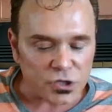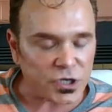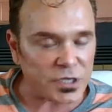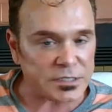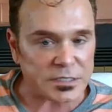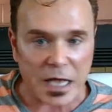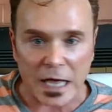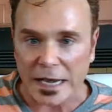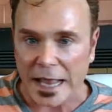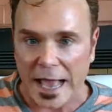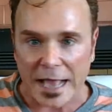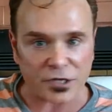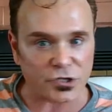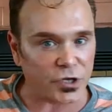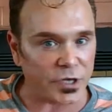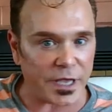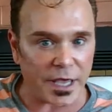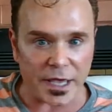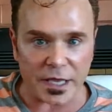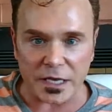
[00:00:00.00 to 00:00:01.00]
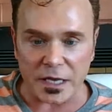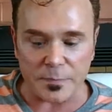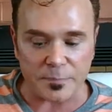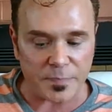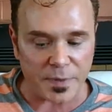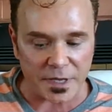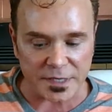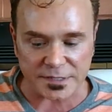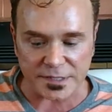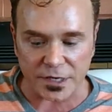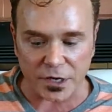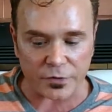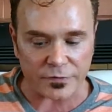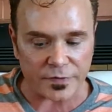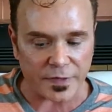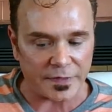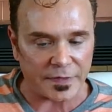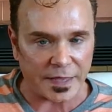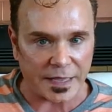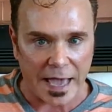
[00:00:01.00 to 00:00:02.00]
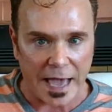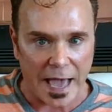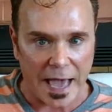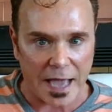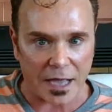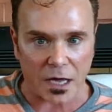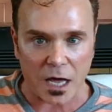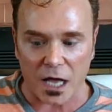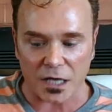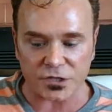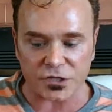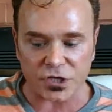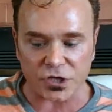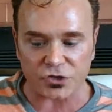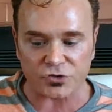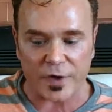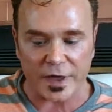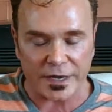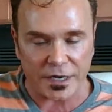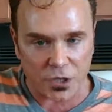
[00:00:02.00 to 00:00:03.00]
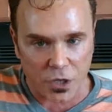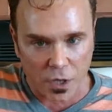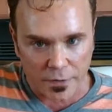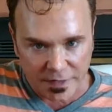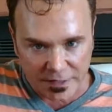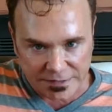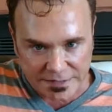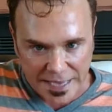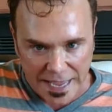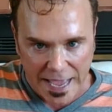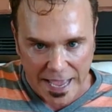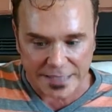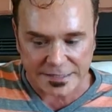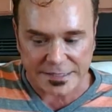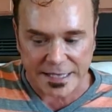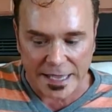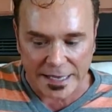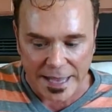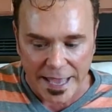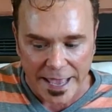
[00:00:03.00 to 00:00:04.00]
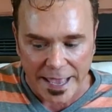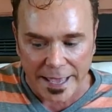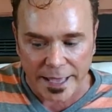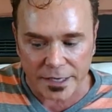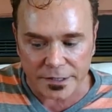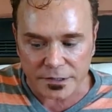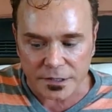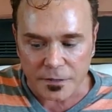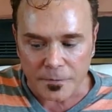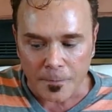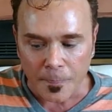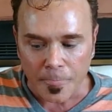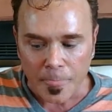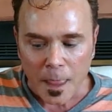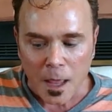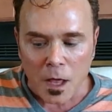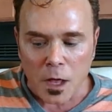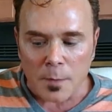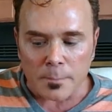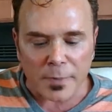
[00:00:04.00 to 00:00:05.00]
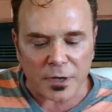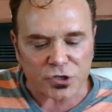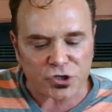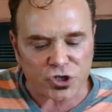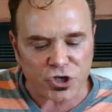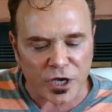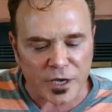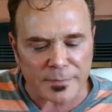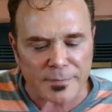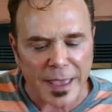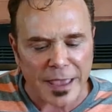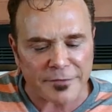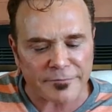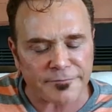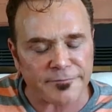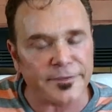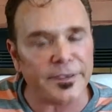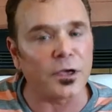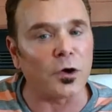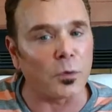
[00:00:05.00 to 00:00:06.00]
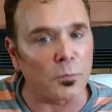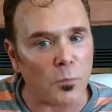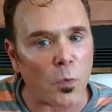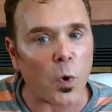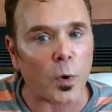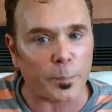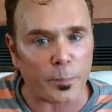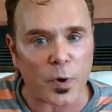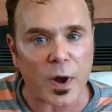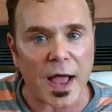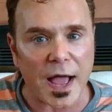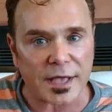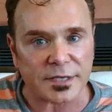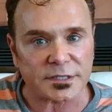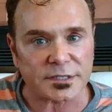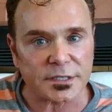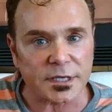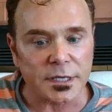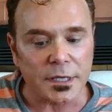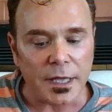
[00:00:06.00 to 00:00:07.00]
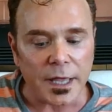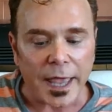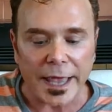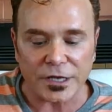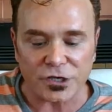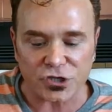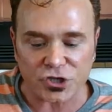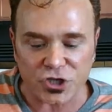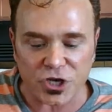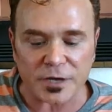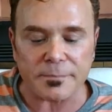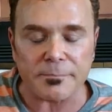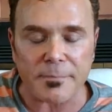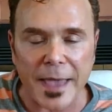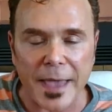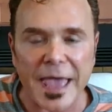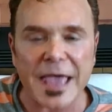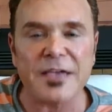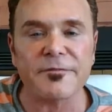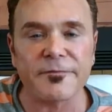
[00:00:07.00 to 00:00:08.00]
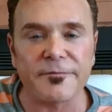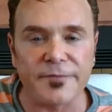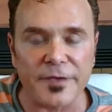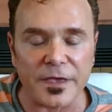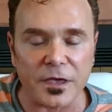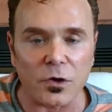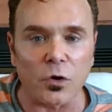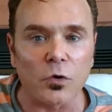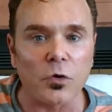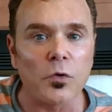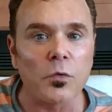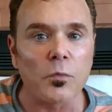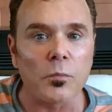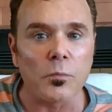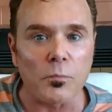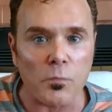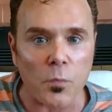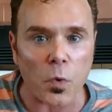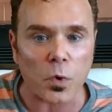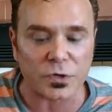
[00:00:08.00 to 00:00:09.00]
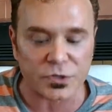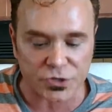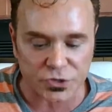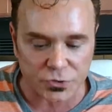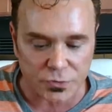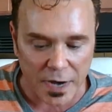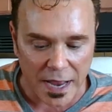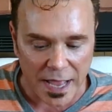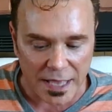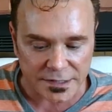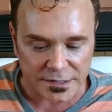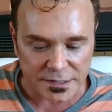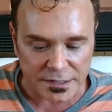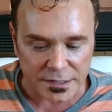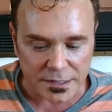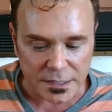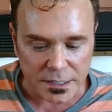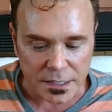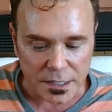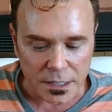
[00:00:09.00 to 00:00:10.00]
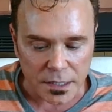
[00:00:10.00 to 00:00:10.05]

She's not actually any busier than the guy concentrating on the task at hand, but she may feel more pressed and she may feel more stress.